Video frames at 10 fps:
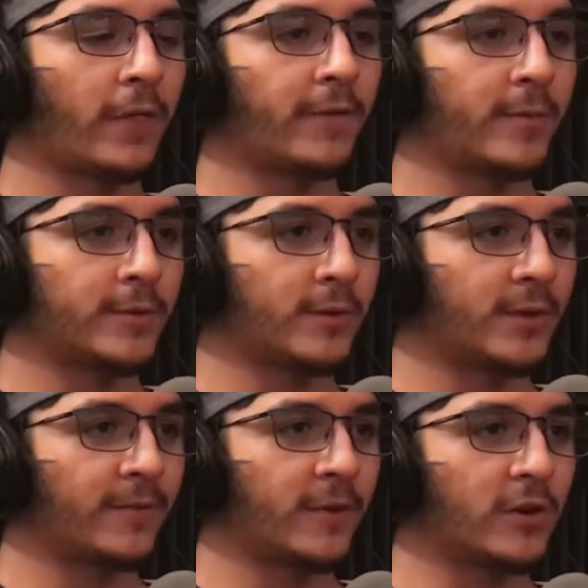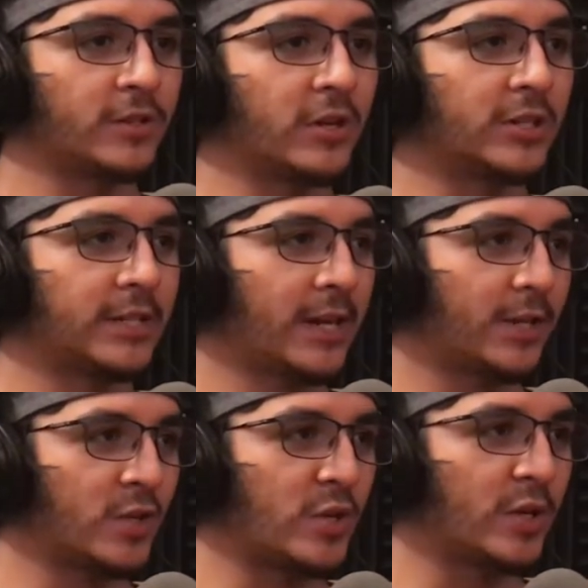of Amazon gift cards on deck
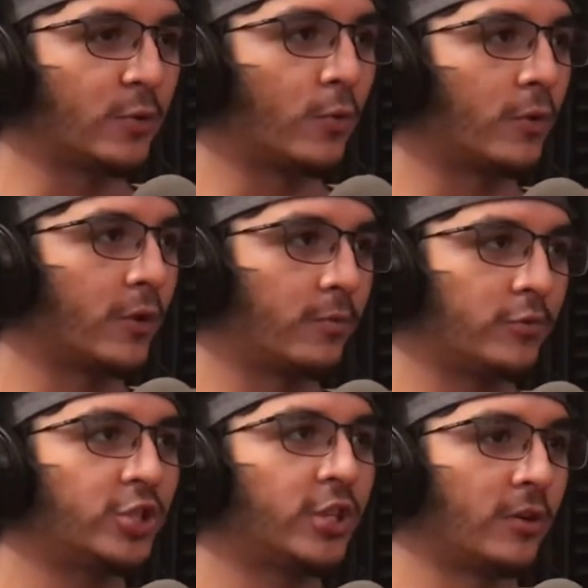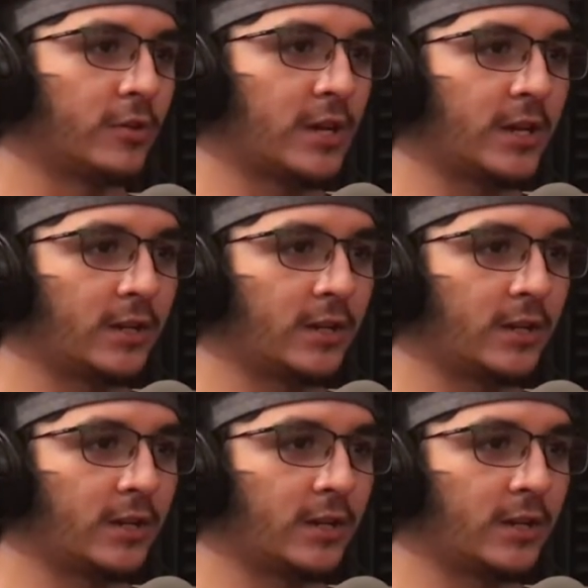so you can order shit online.